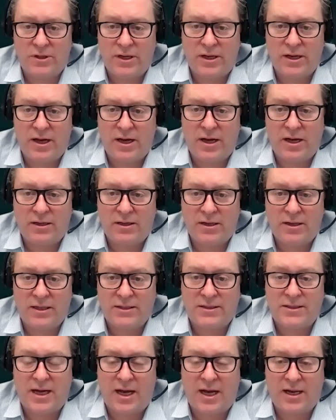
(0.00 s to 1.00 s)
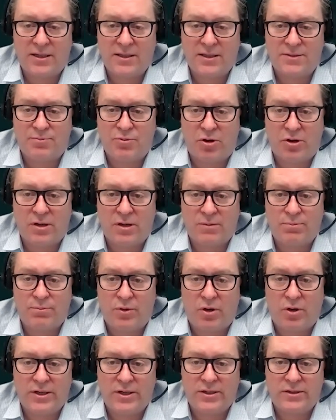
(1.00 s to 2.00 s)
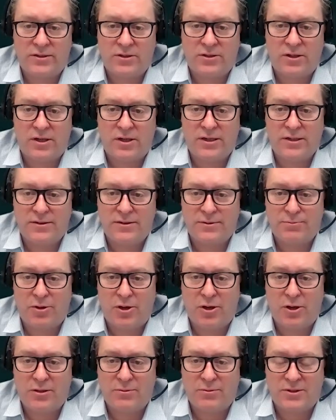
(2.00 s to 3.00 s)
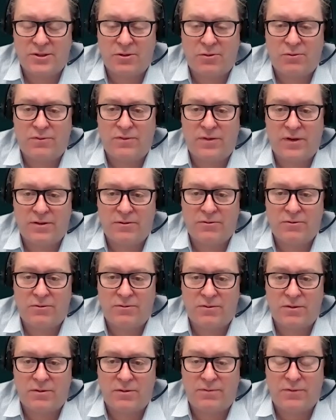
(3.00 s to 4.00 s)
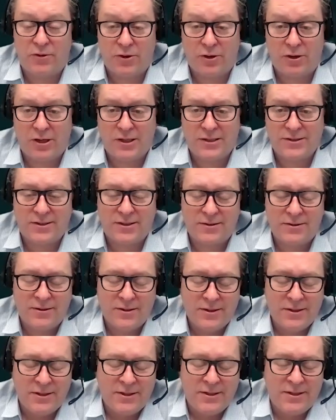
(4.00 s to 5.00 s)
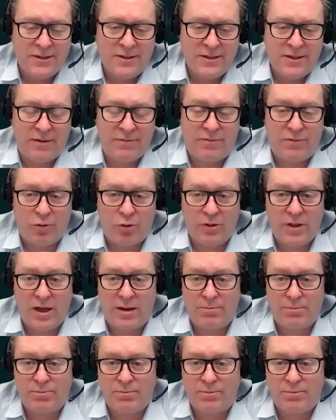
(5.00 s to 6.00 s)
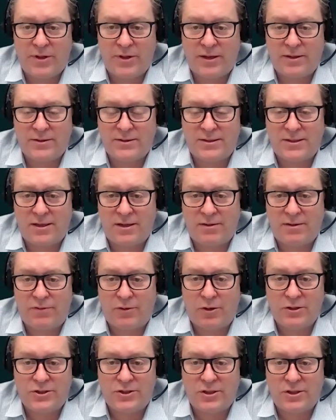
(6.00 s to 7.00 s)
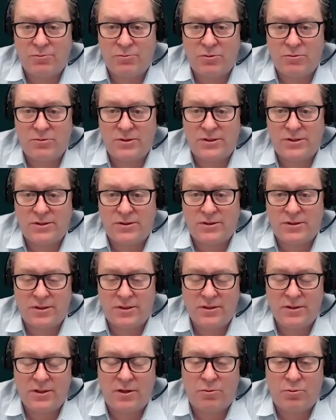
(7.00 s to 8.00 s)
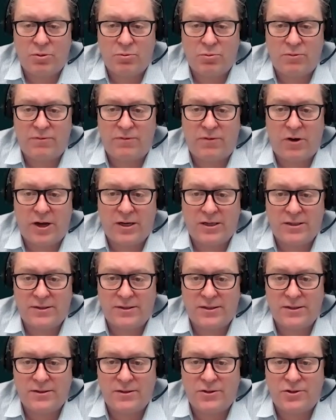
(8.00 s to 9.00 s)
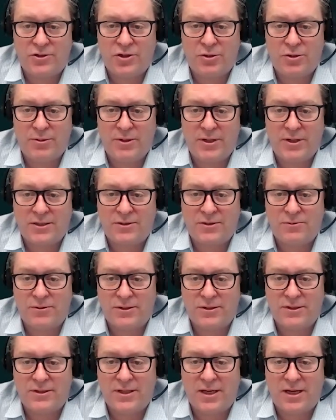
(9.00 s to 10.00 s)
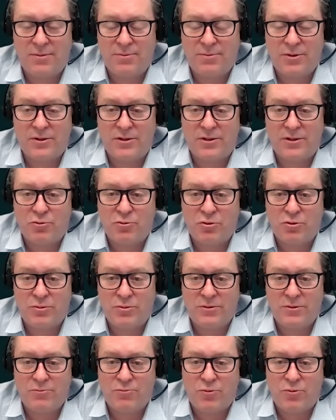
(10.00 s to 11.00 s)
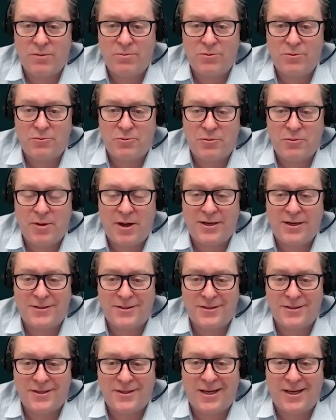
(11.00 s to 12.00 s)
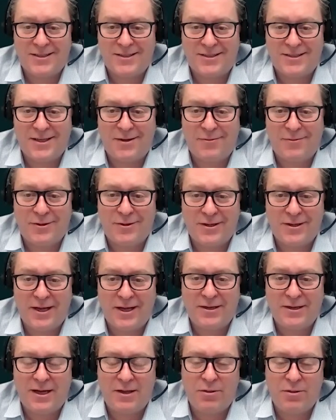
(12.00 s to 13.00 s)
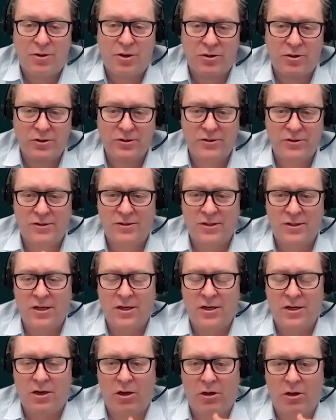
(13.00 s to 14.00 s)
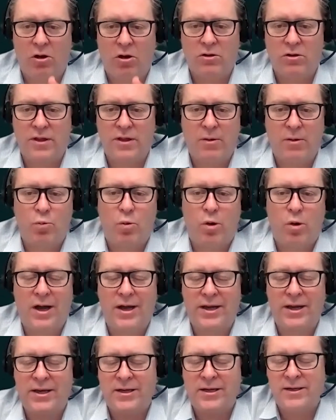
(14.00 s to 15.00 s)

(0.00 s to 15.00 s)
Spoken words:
and our tailings product by design is ammonium sulfate or a fertilizer. And for that flow sheet, we were finalists in the German National Sustainability Award. We didn't win, but we made it to the last seven. And those along that way,